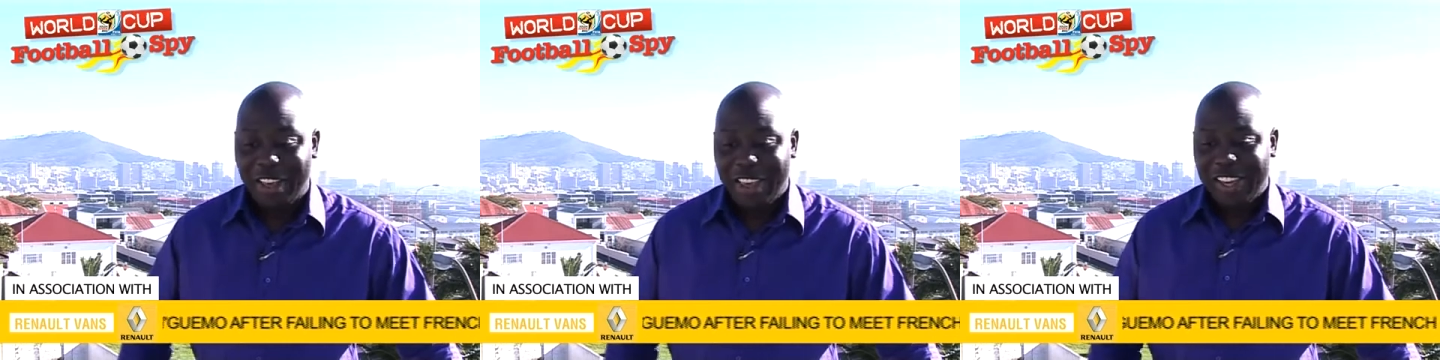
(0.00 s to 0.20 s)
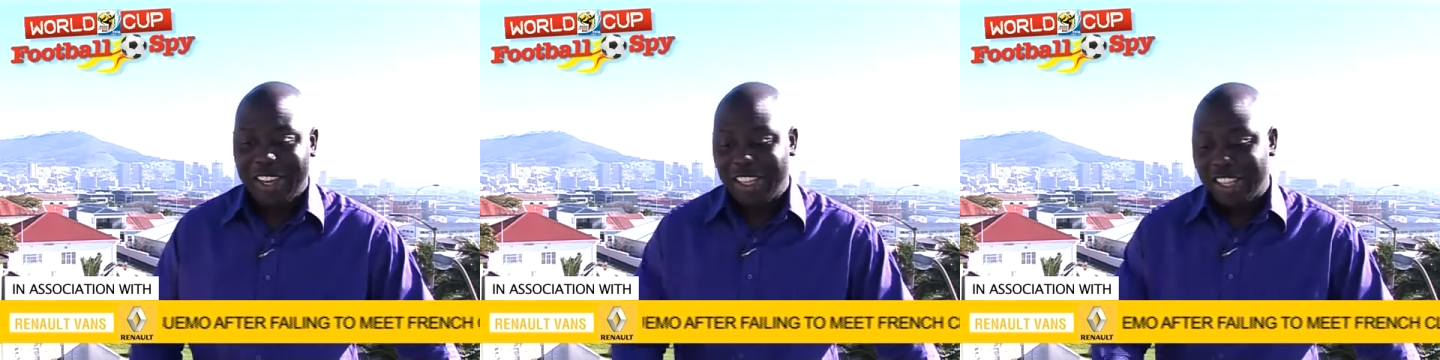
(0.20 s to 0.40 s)

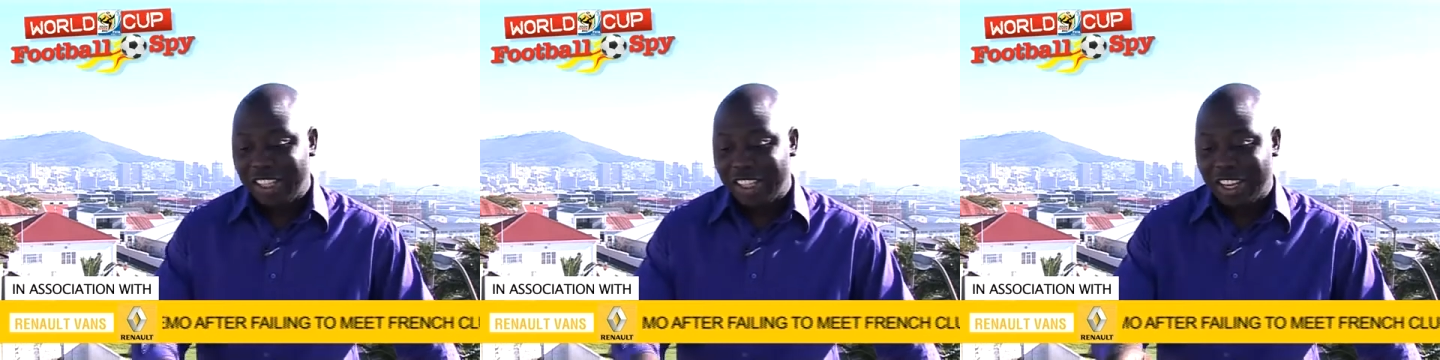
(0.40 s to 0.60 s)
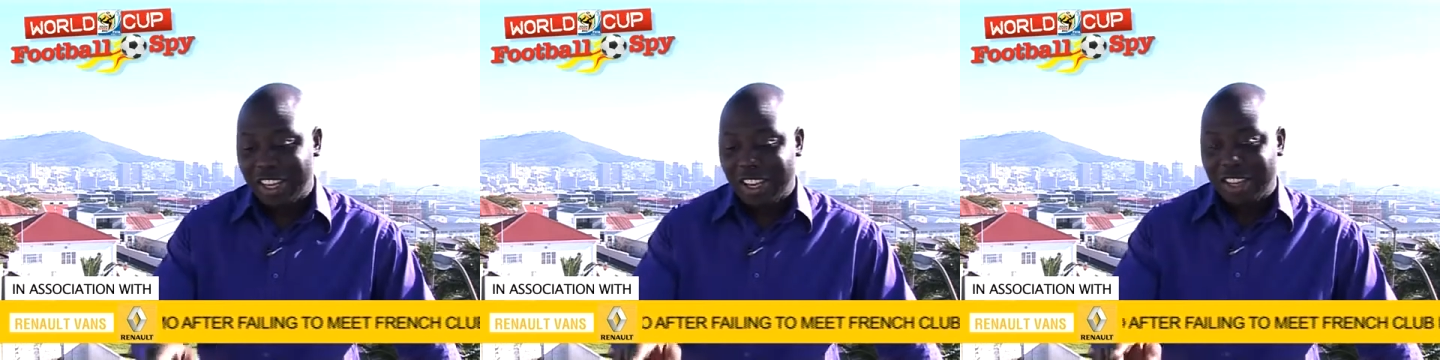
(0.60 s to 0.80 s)
He says
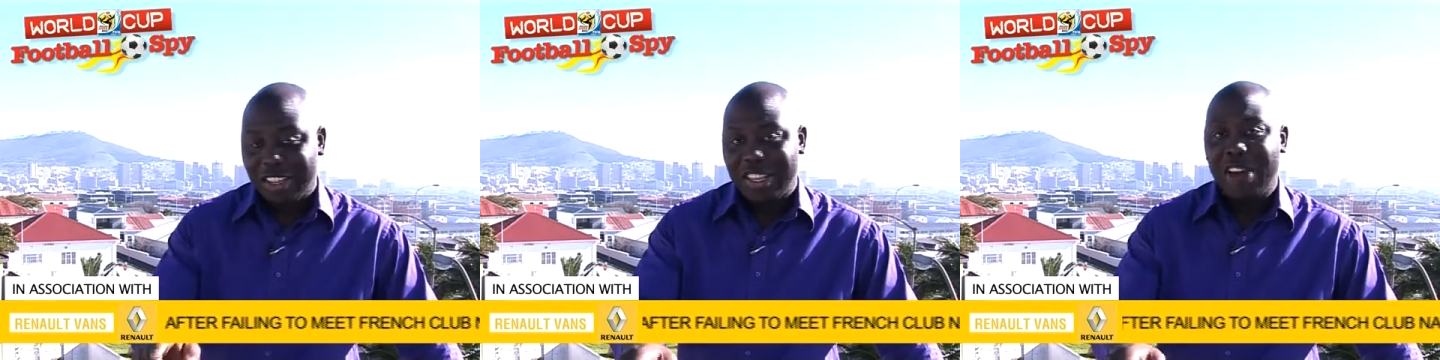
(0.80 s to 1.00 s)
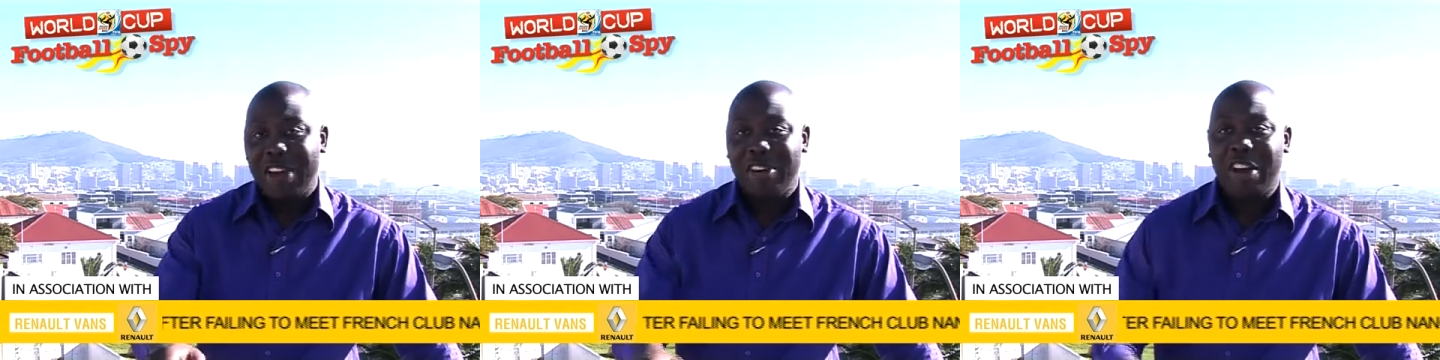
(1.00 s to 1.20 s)
here,
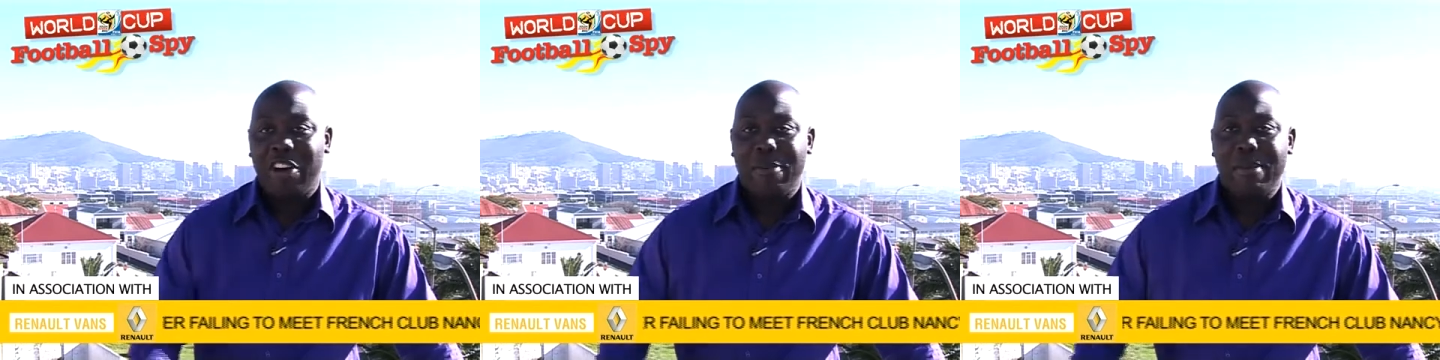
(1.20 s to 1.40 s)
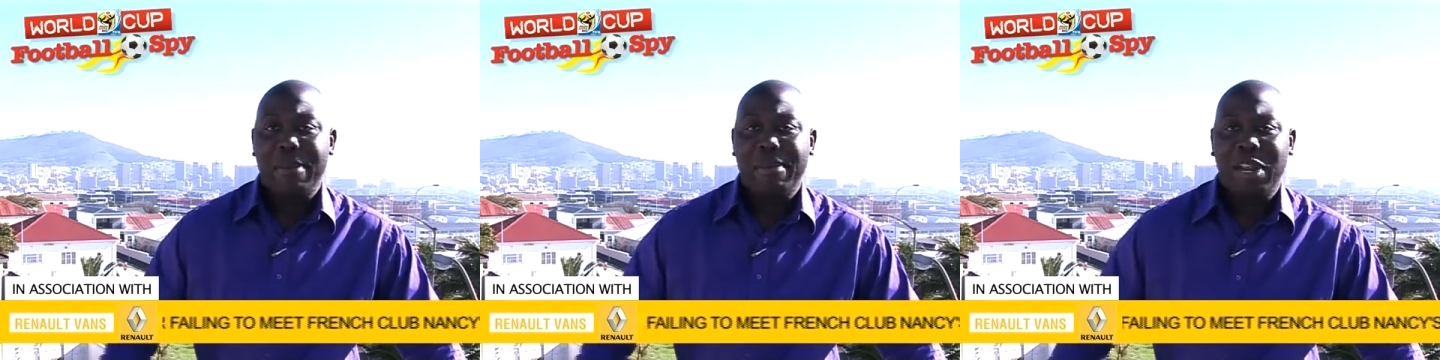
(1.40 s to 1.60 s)
Darren, I
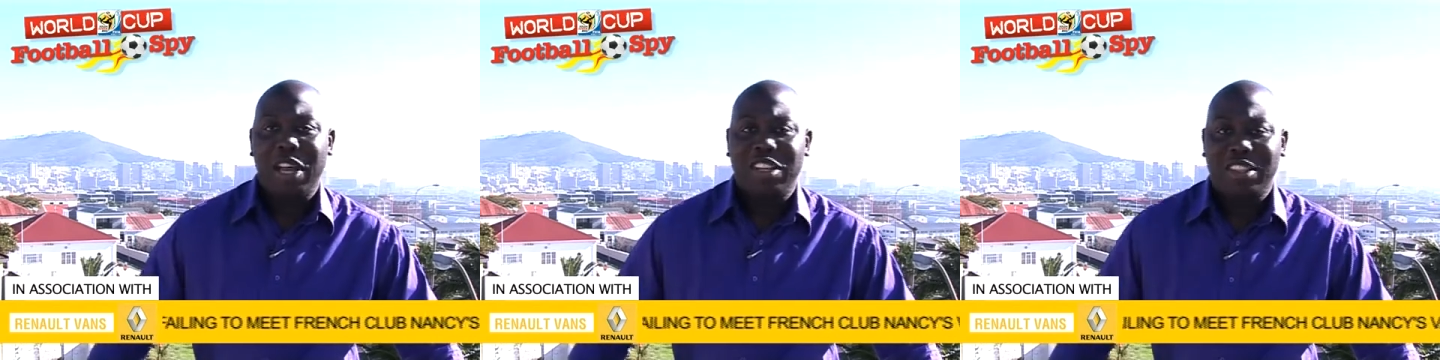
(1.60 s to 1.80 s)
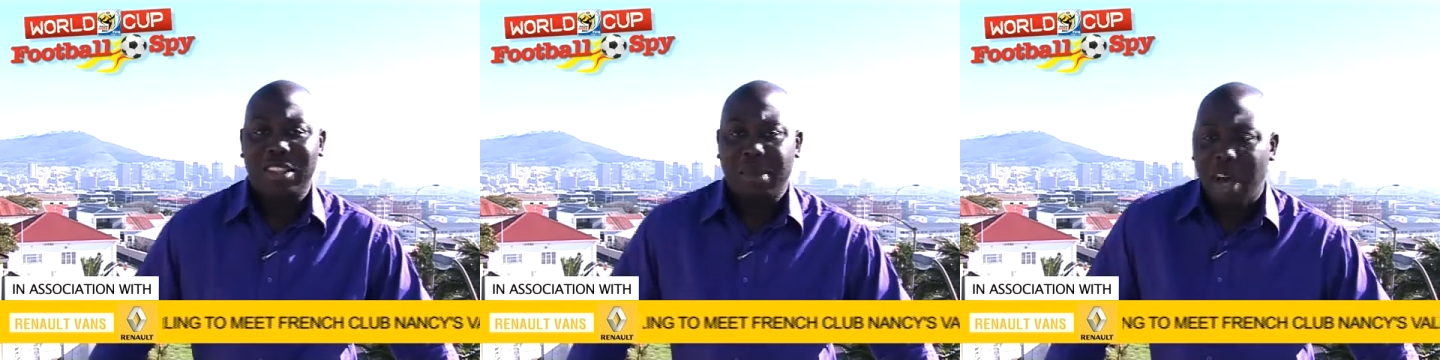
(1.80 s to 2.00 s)
remember
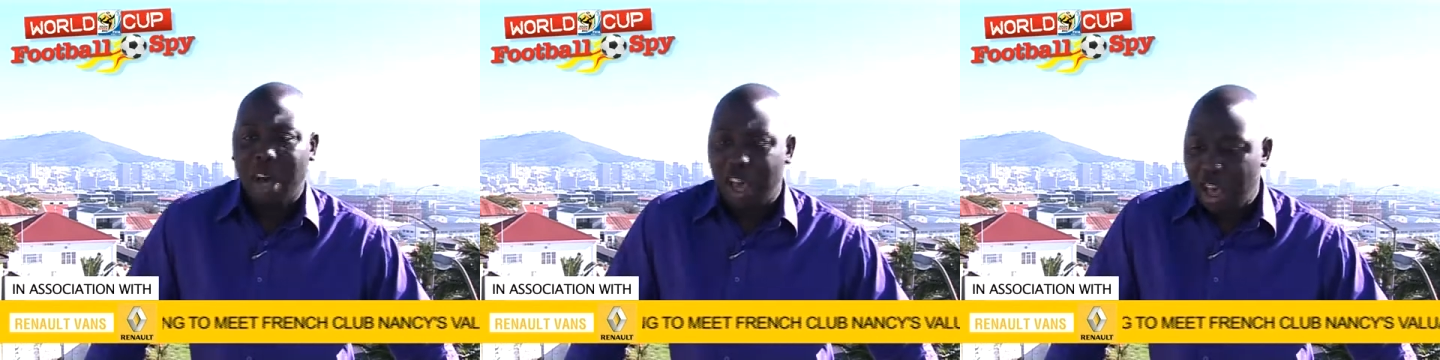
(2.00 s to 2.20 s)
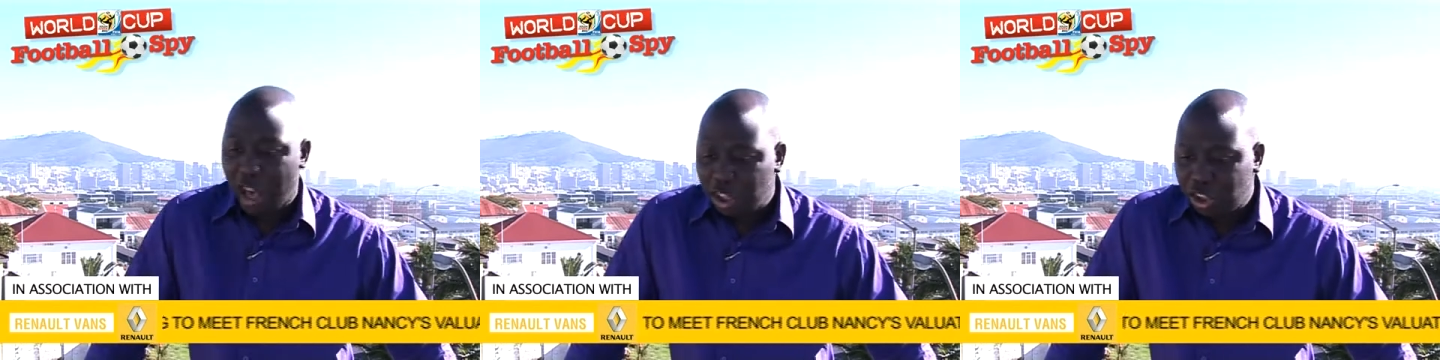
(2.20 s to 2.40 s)
last summer
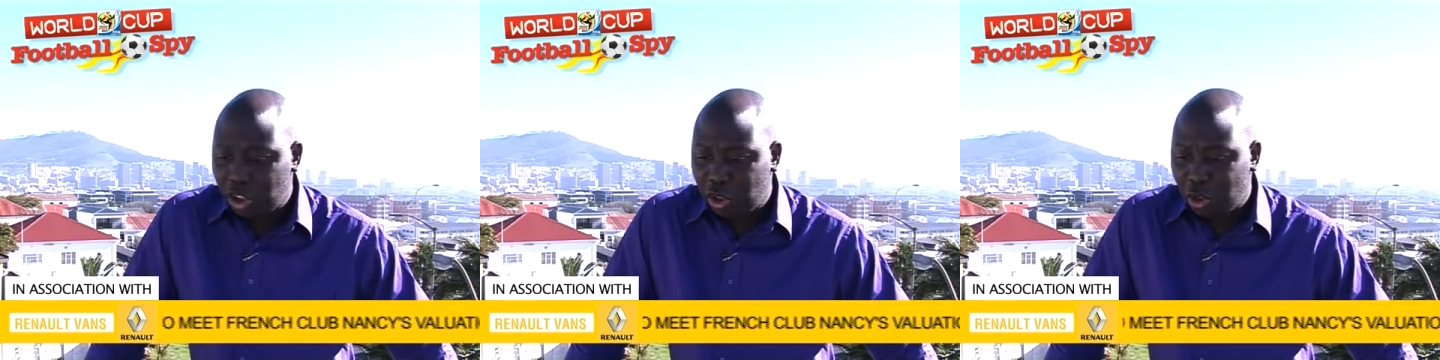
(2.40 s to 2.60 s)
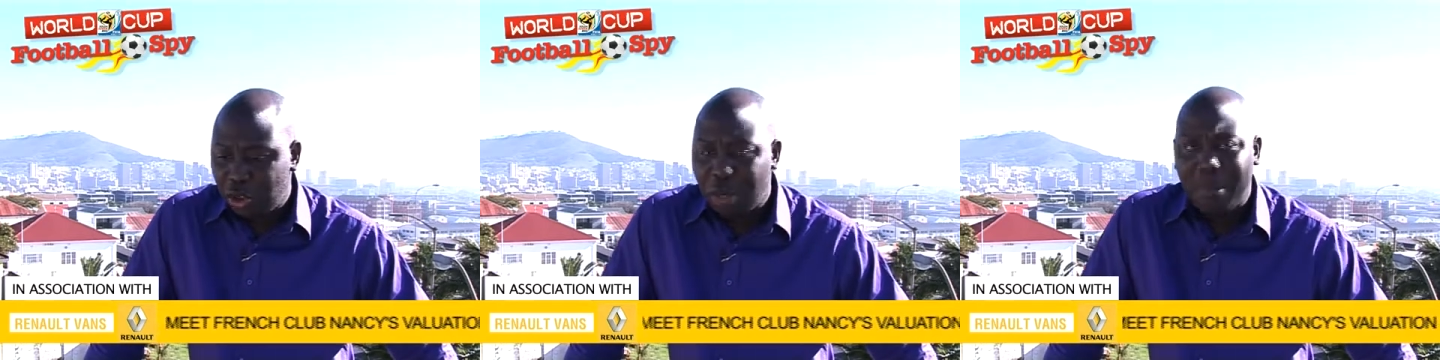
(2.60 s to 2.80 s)
I asked
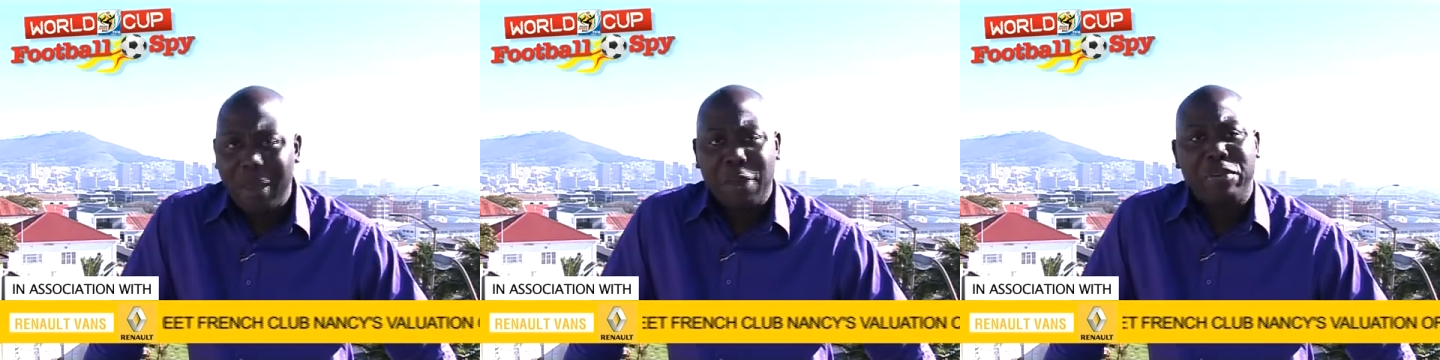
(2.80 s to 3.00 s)
you to make